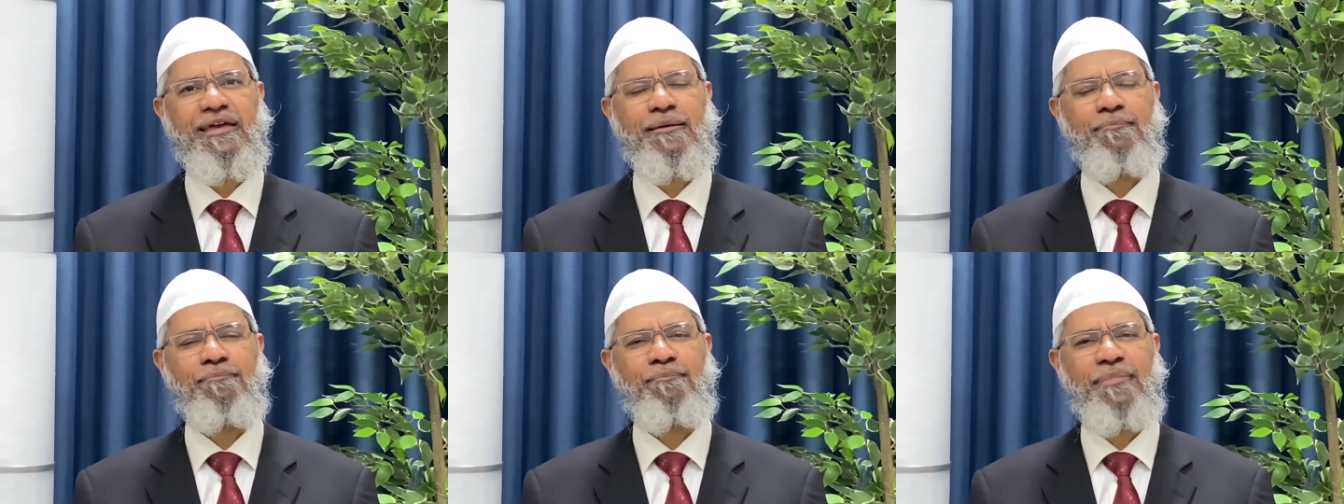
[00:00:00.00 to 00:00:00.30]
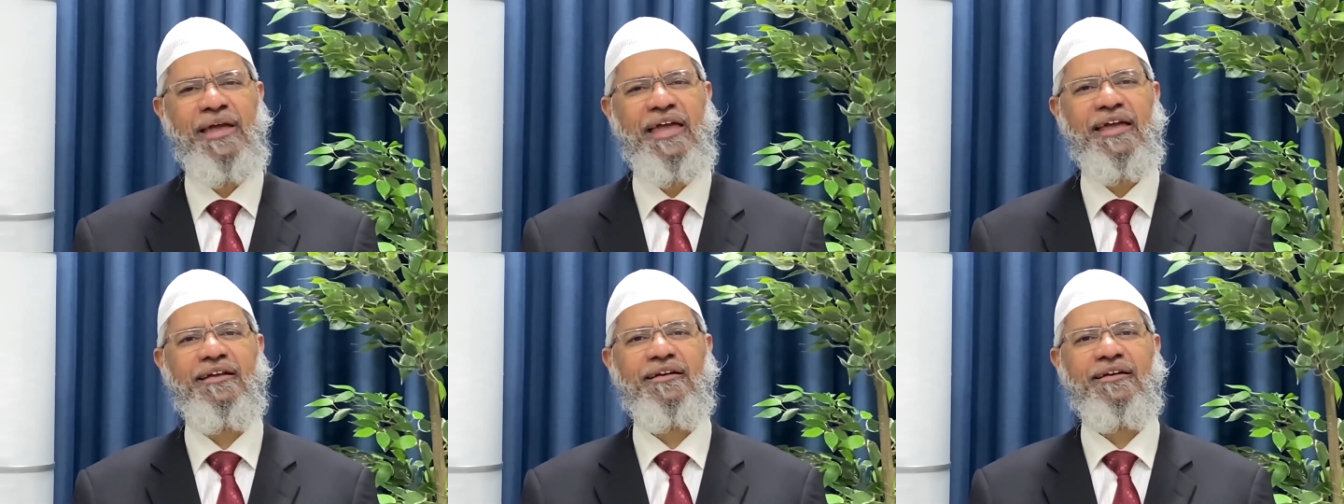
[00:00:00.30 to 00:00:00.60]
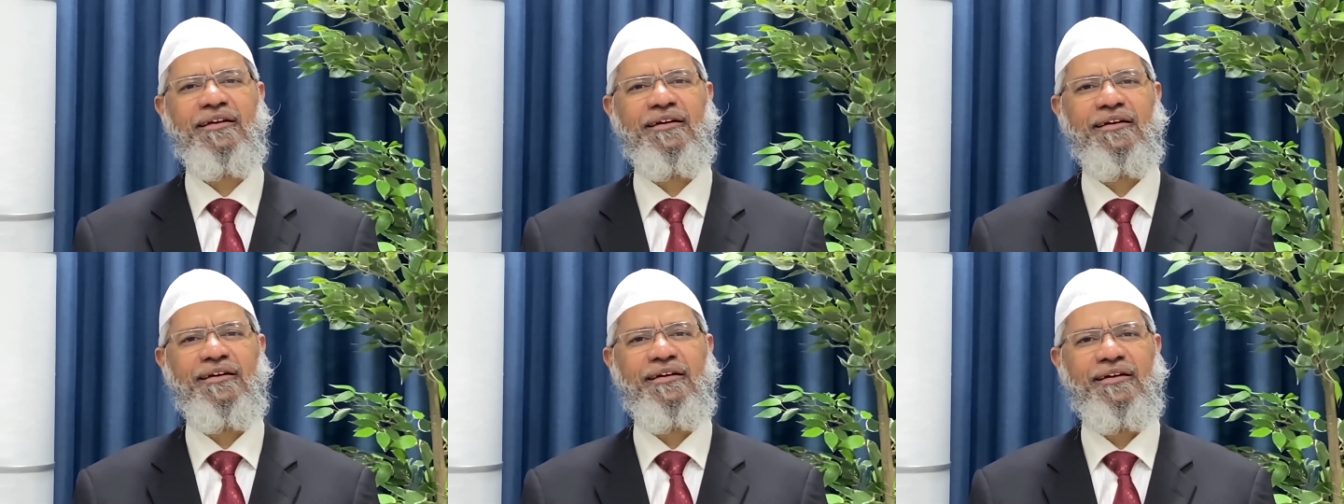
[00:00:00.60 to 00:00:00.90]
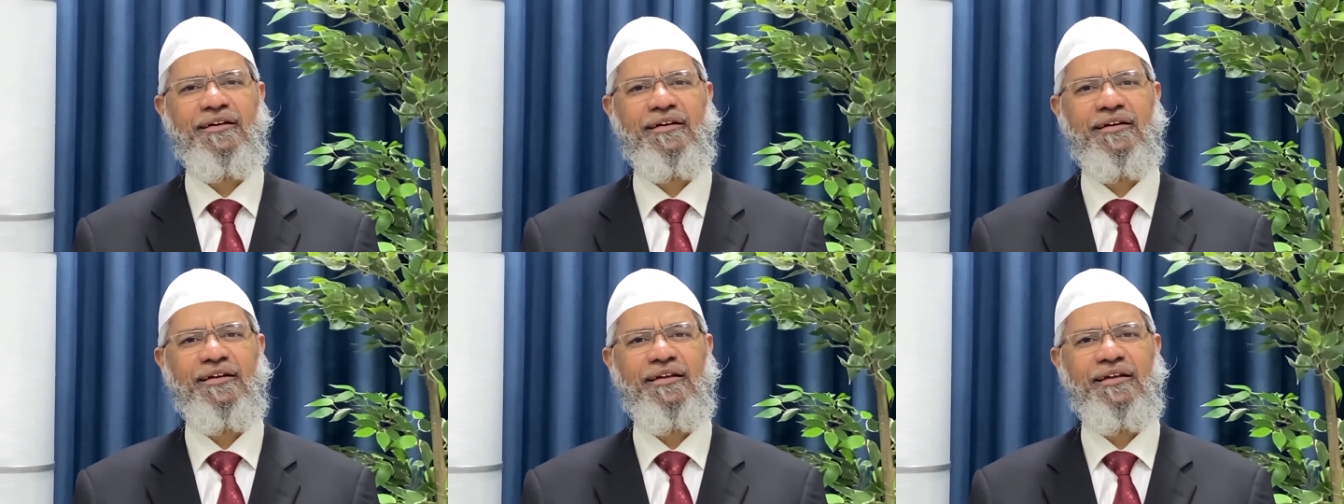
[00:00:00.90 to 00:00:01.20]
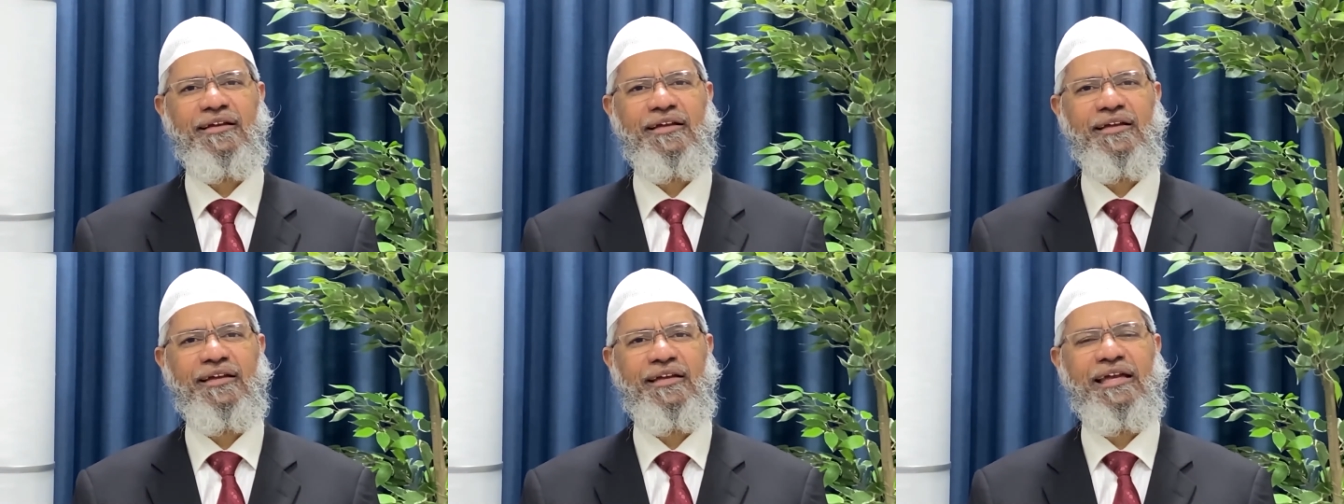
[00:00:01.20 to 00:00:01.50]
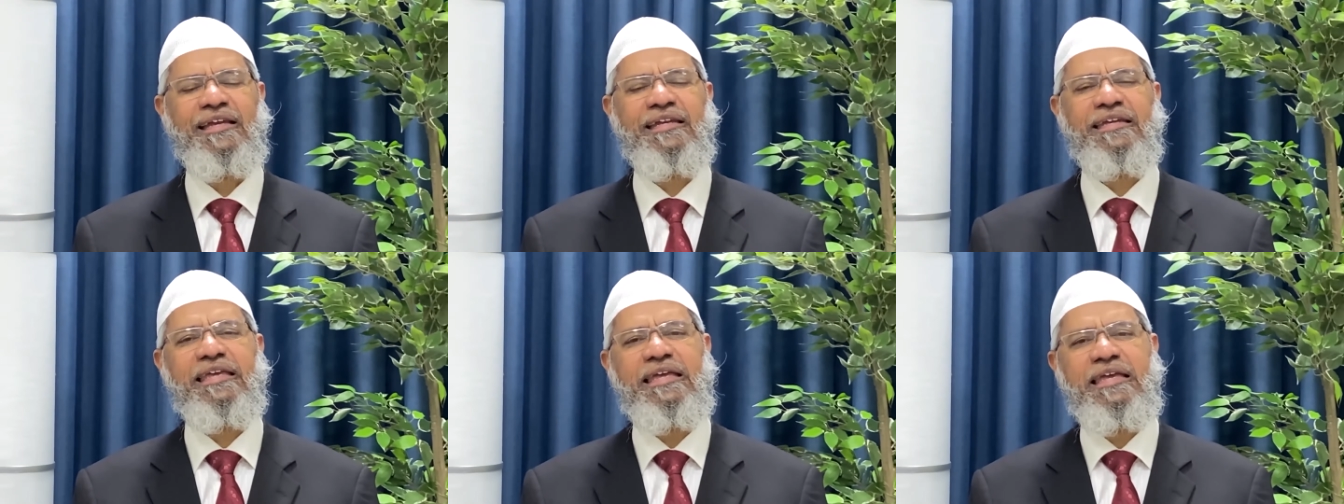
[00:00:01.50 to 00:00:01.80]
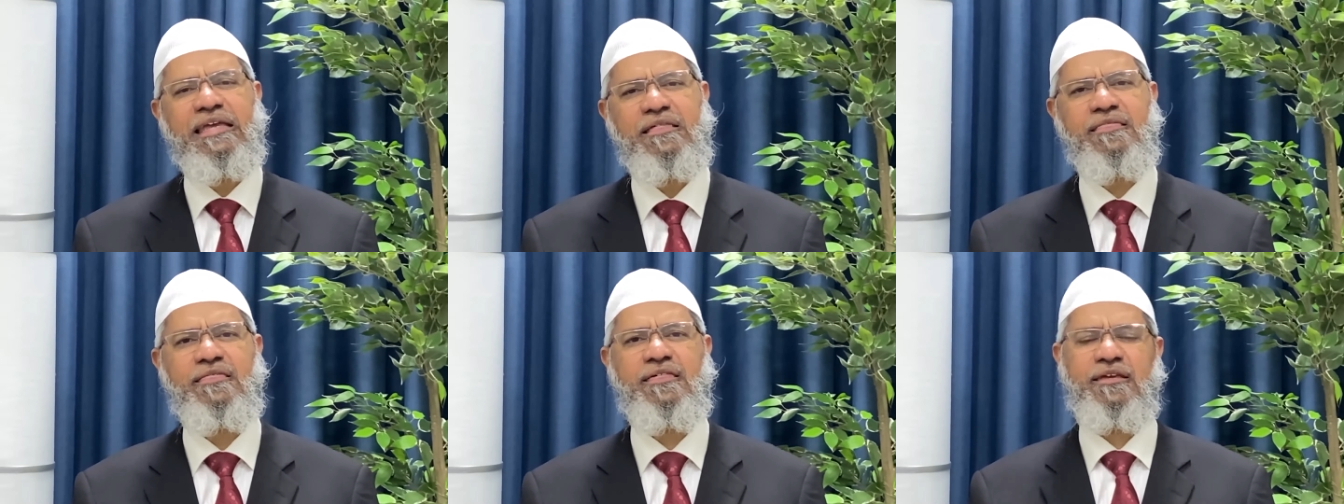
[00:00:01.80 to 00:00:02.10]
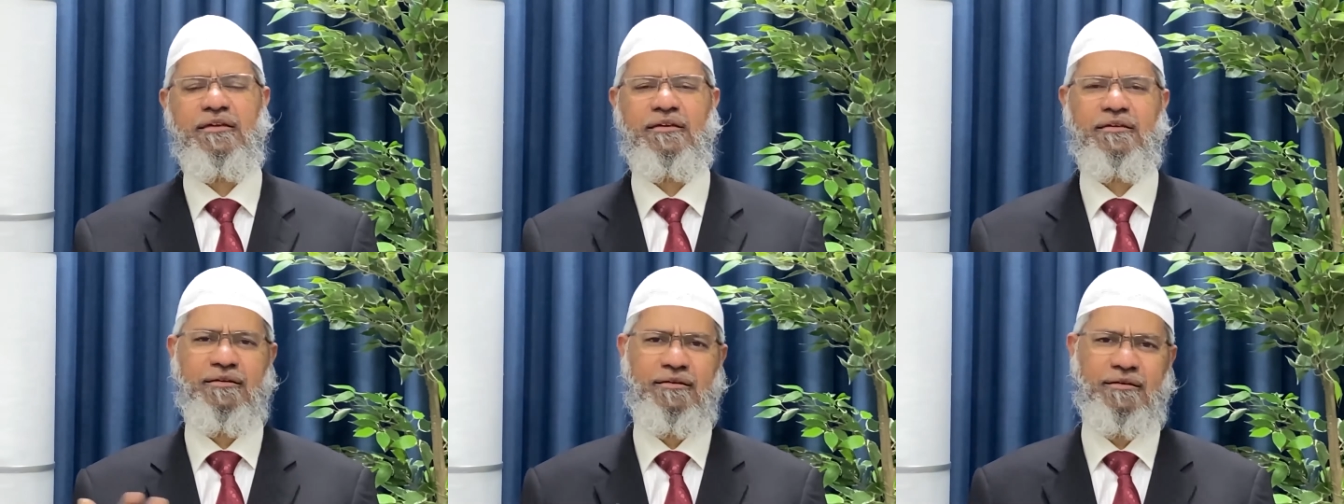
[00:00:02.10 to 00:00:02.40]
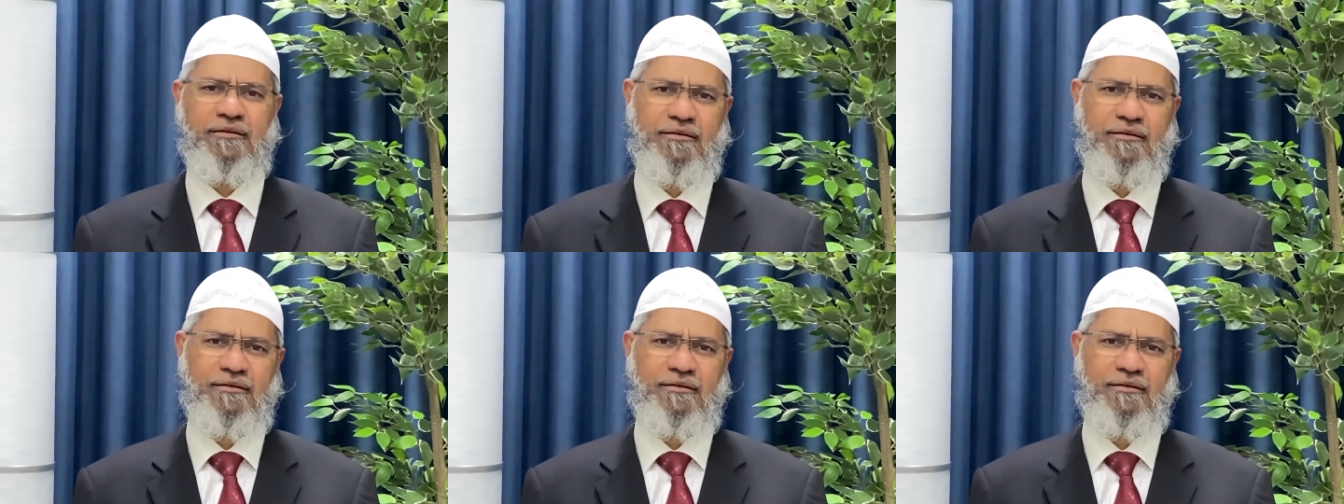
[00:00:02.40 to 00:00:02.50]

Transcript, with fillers: make it easy